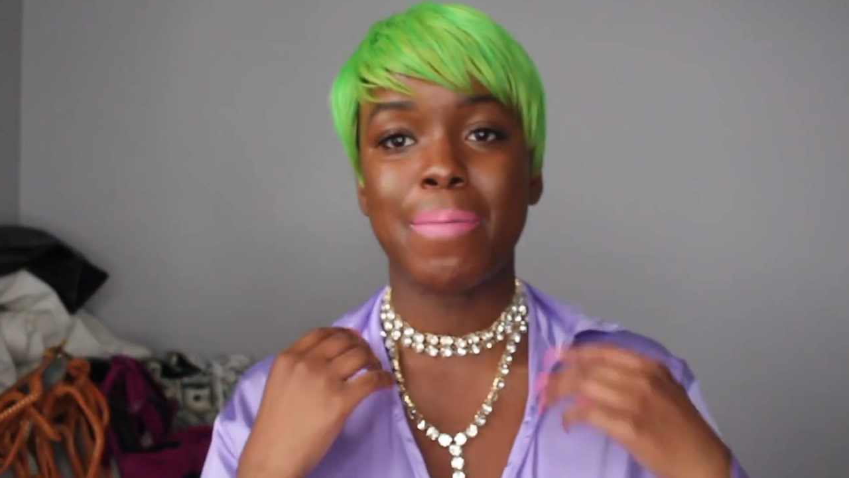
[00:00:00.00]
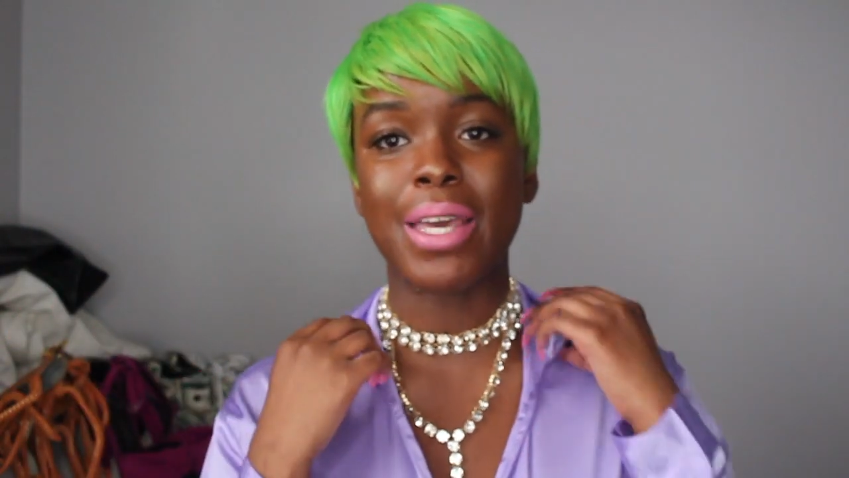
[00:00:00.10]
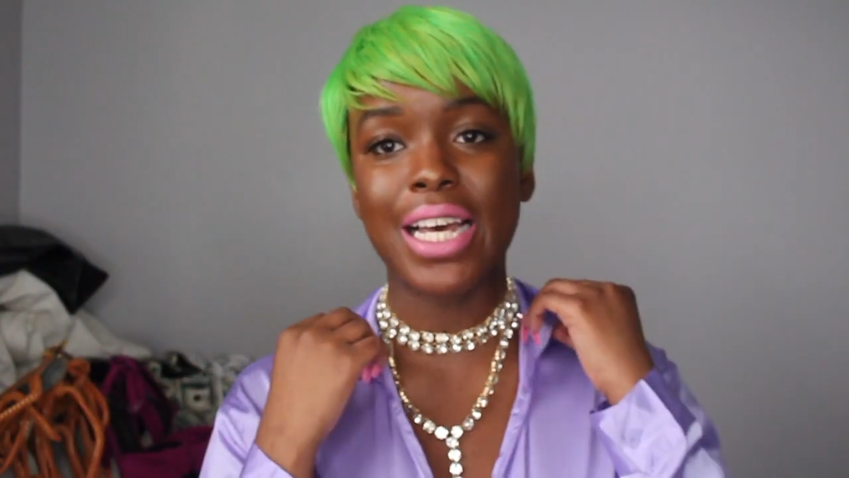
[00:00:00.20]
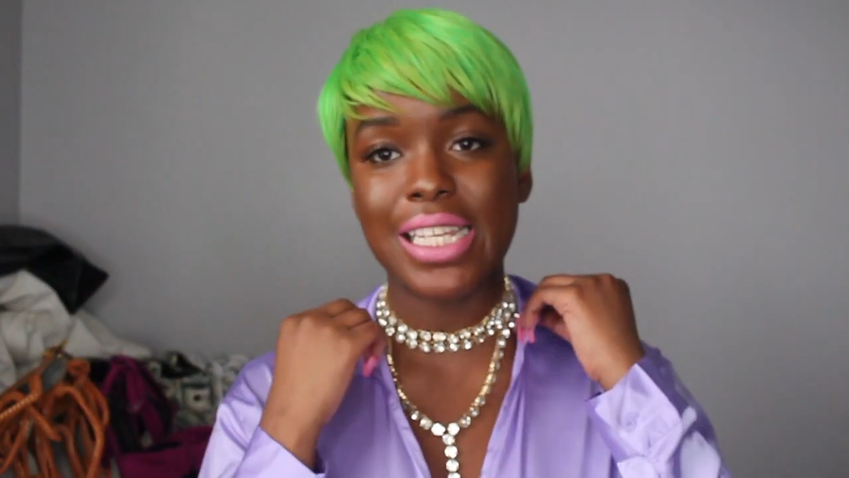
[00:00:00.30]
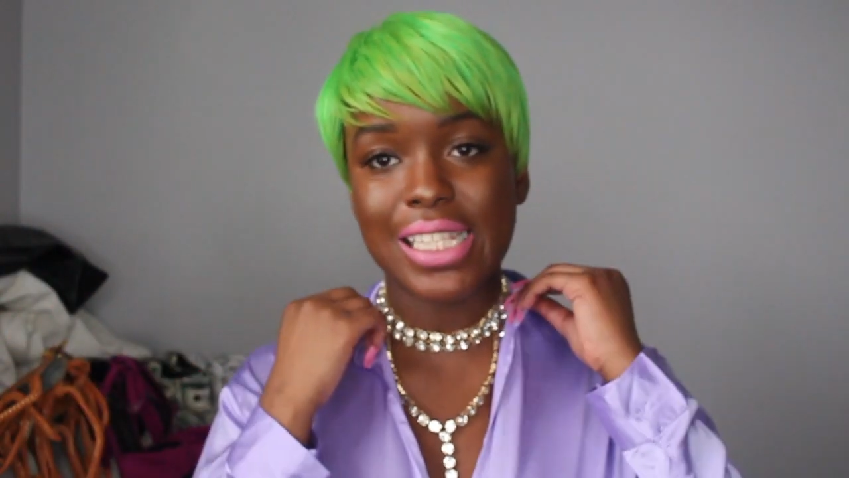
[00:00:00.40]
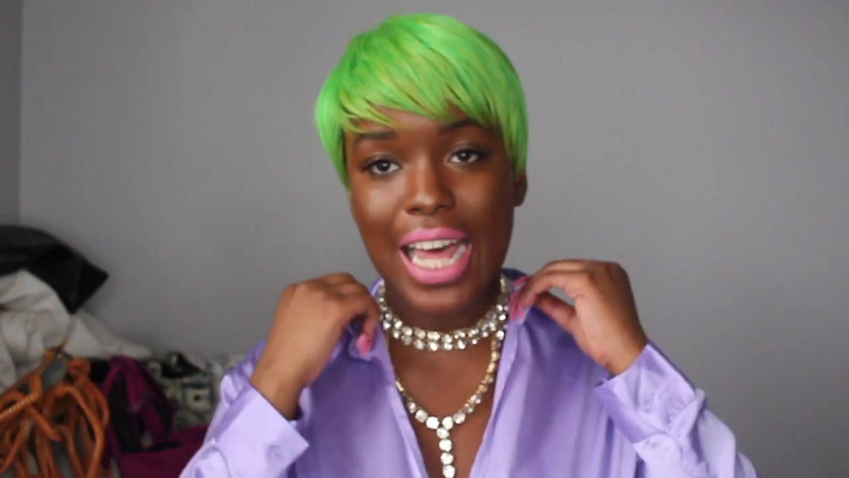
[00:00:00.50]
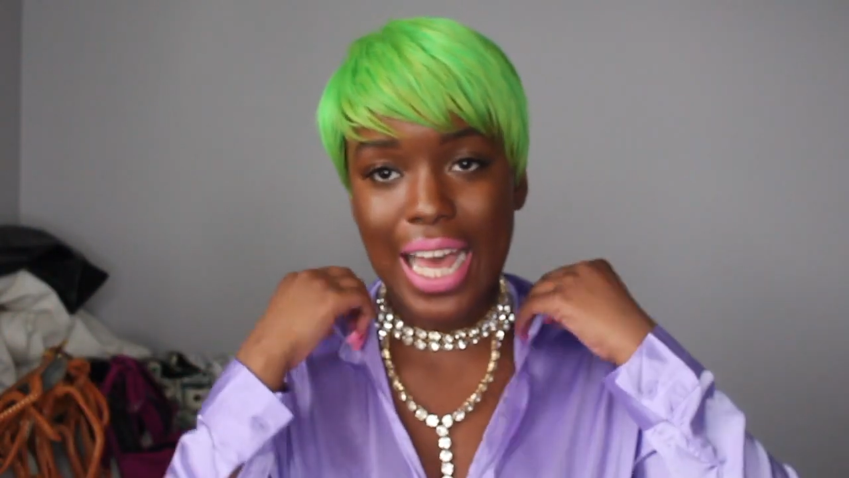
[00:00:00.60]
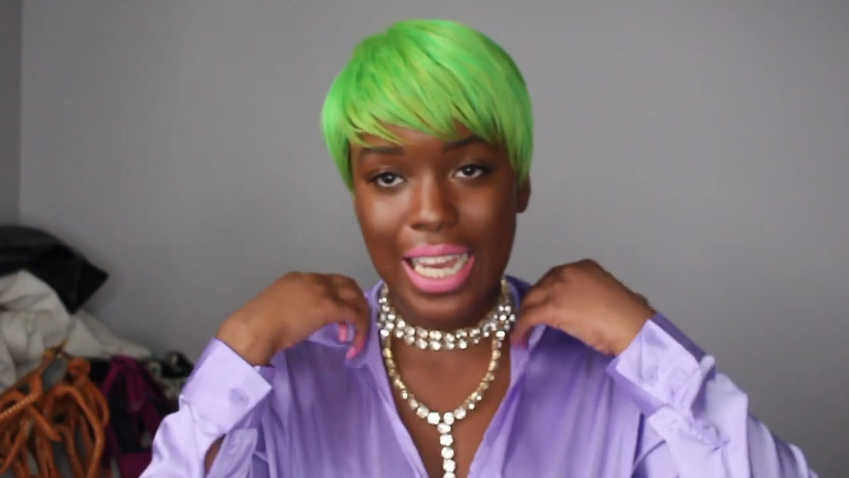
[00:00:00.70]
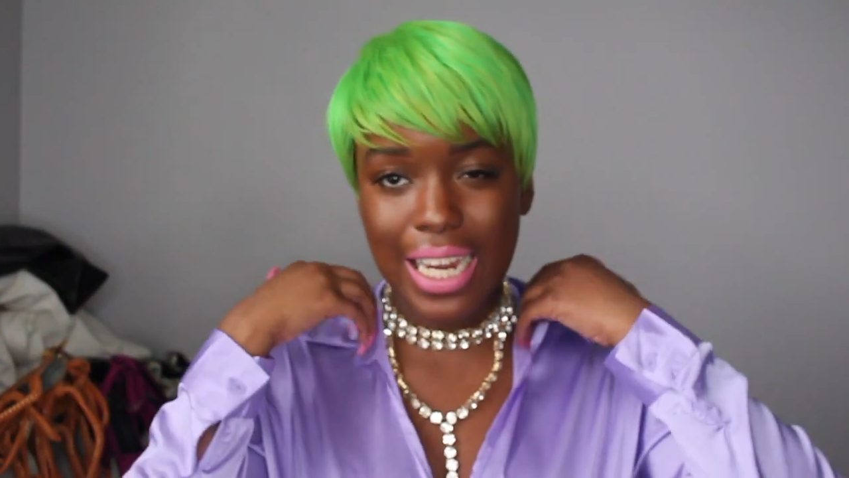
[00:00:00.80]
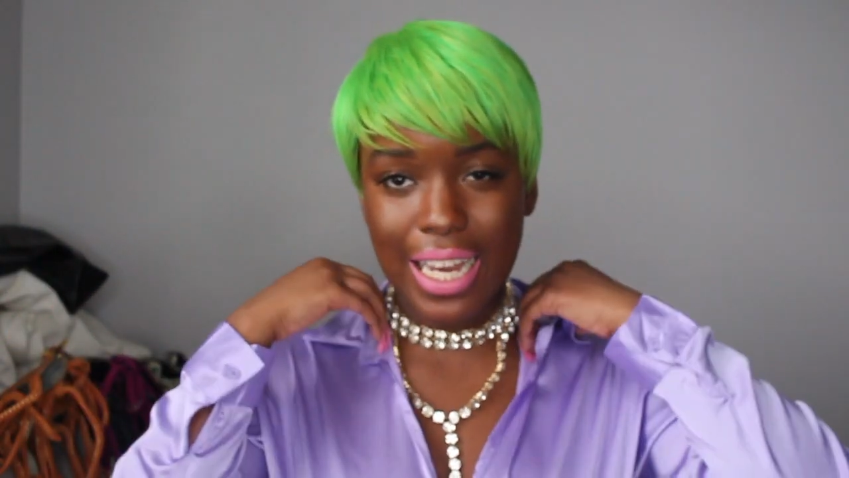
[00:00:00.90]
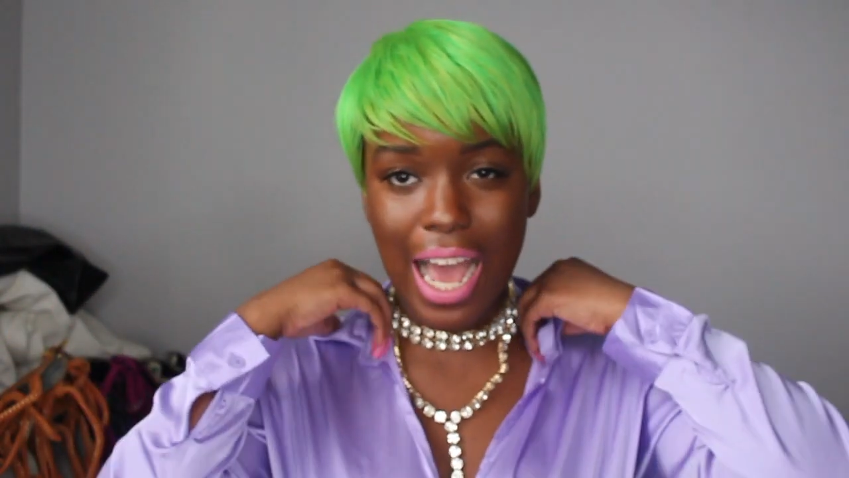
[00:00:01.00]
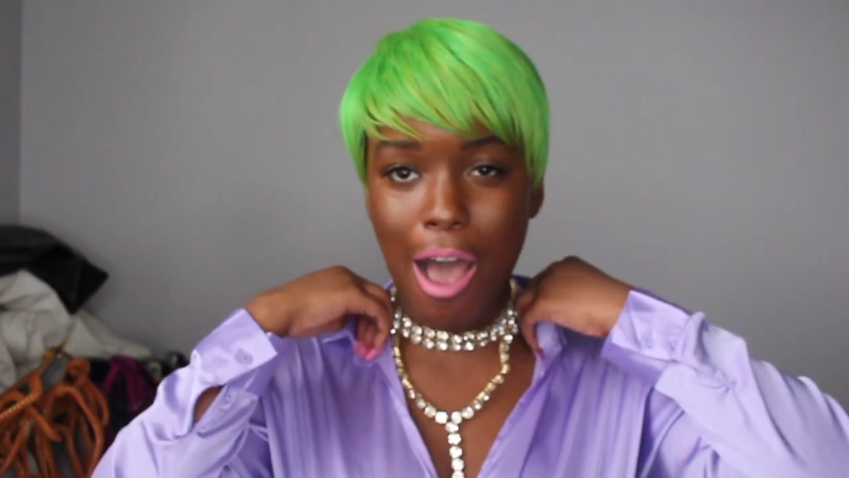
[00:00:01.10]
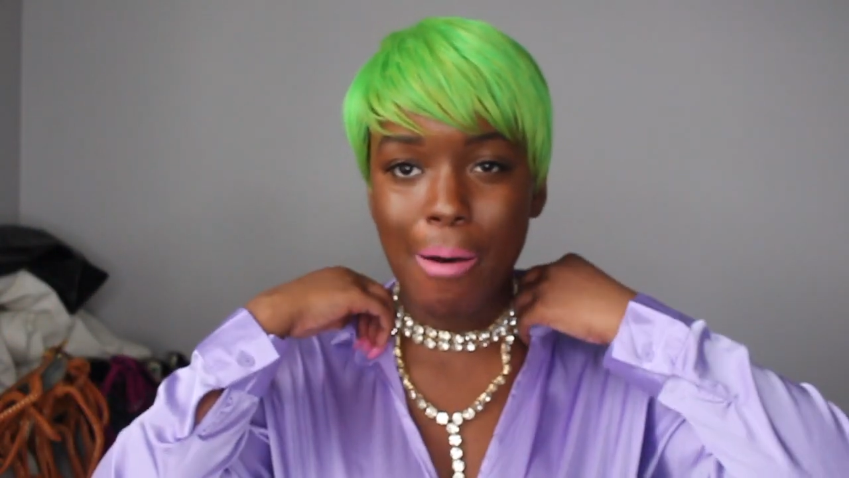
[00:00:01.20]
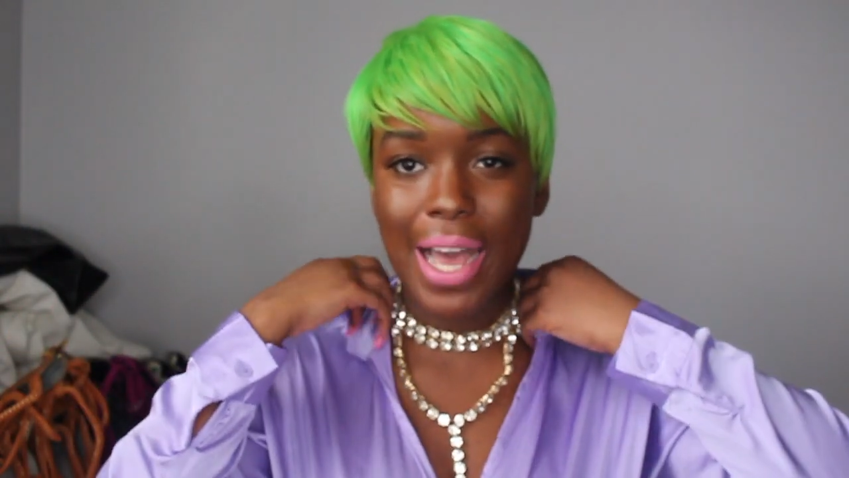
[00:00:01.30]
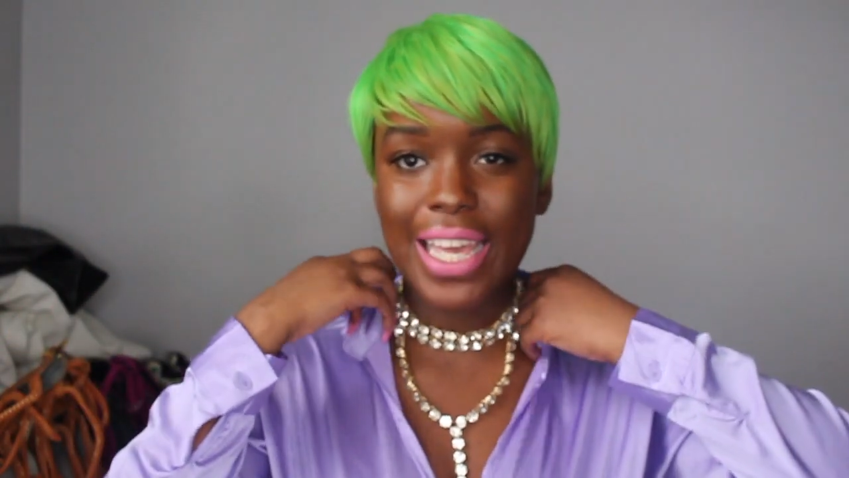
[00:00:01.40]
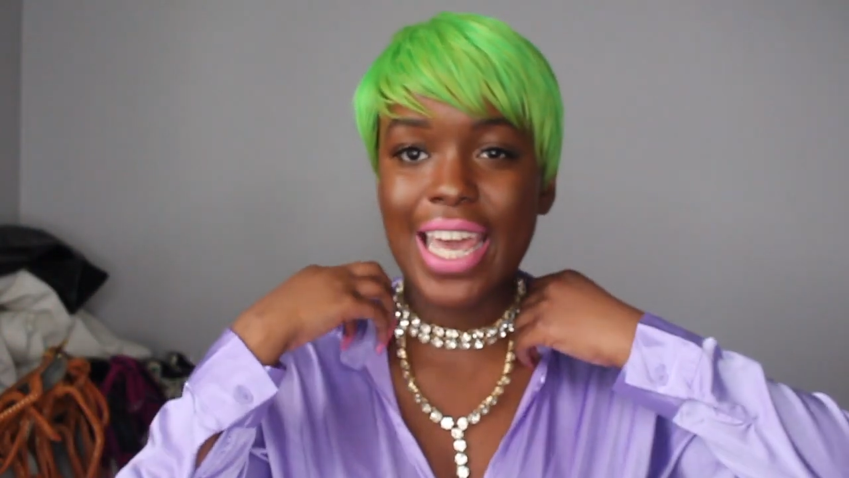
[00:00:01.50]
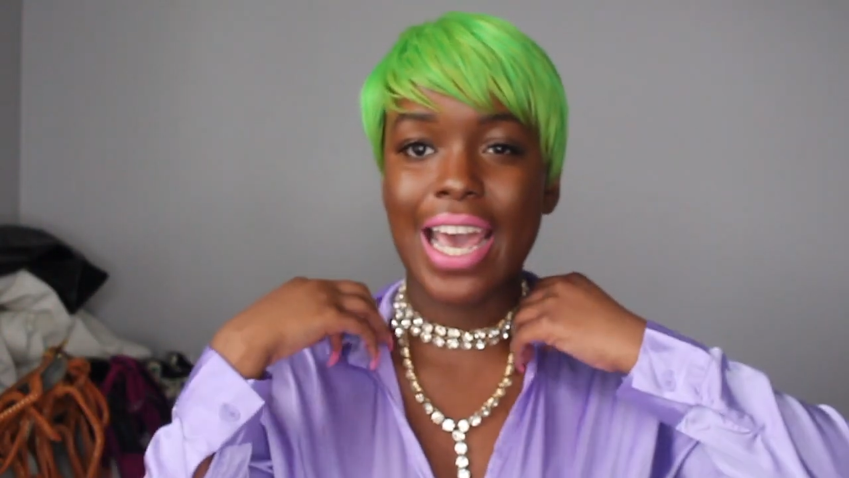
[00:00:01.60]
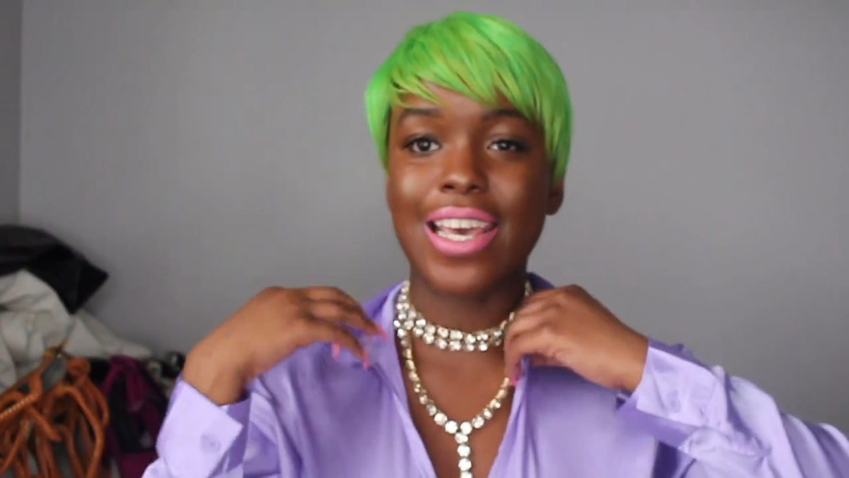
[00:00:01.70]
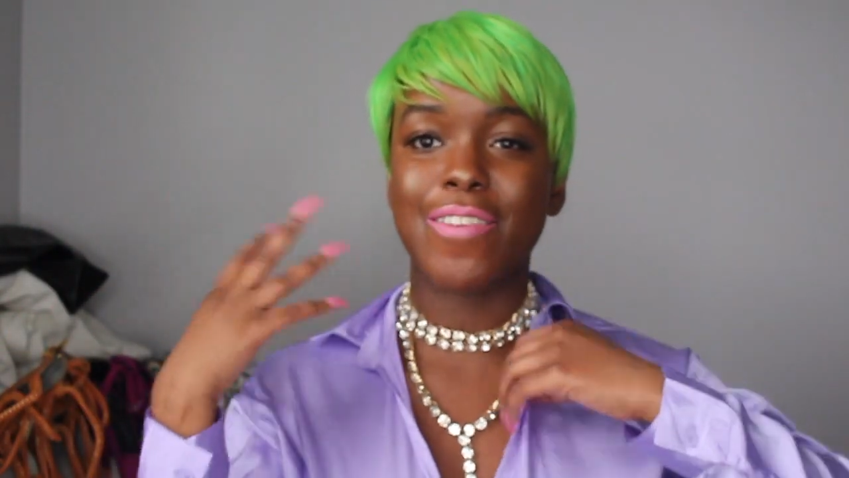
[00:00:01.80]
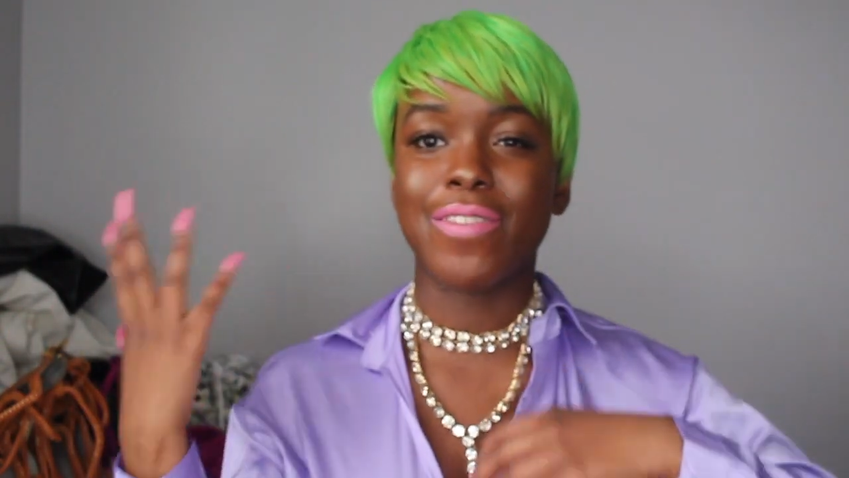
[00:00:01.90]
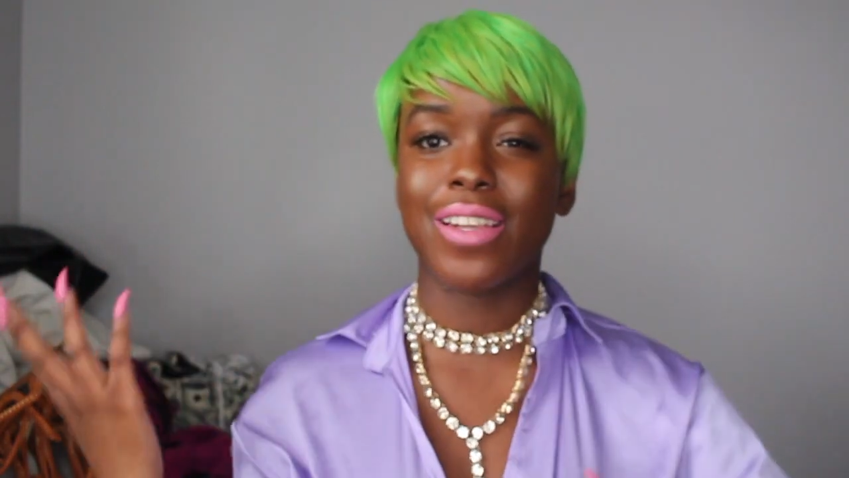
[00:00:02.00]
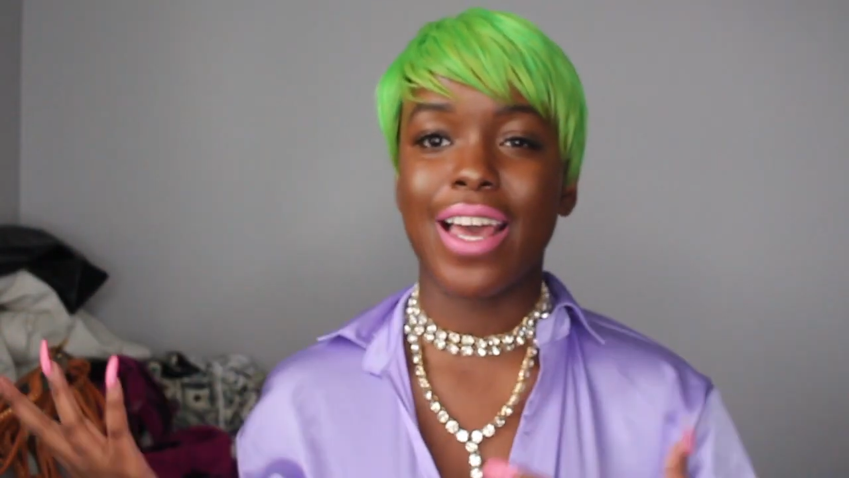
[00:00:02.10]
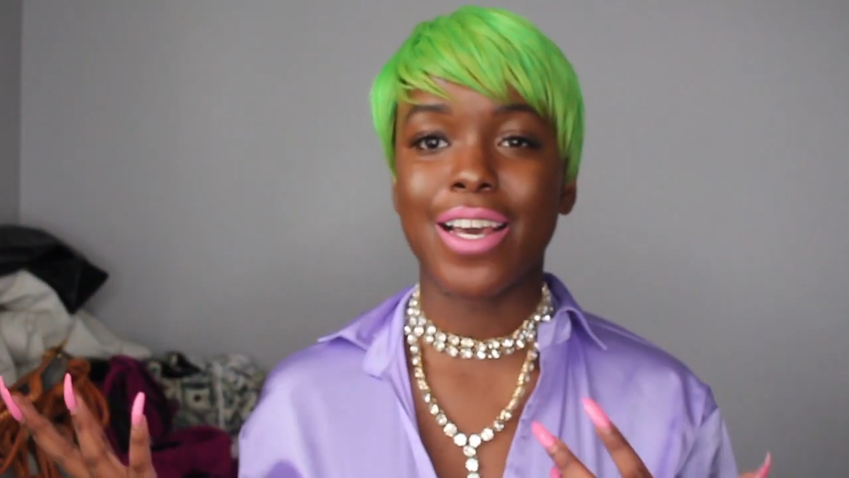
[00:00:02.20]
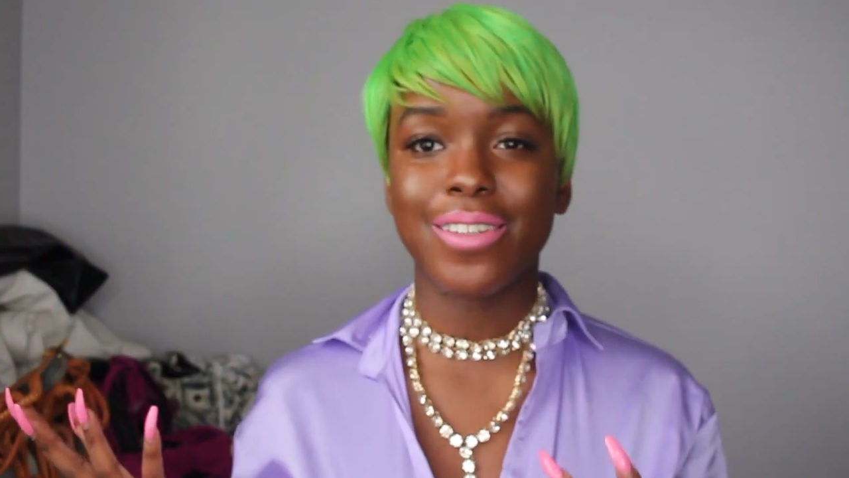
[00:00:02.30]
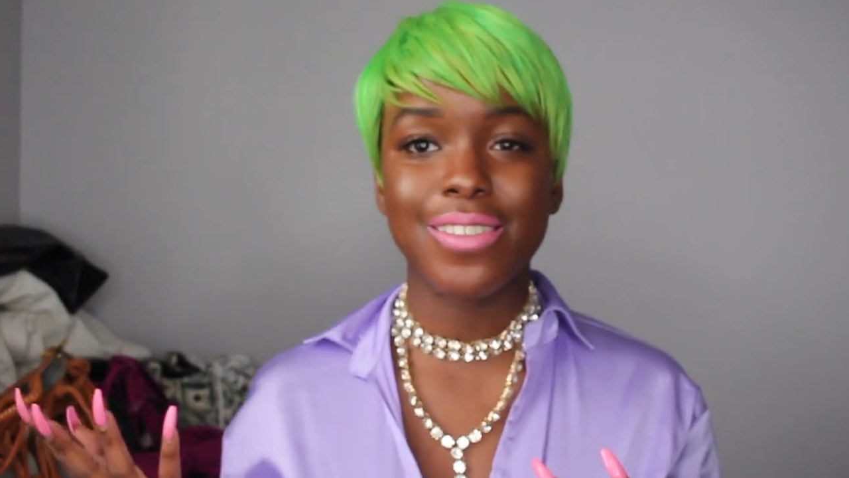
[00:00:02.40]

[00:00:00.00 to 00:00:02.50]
because like now I can't even like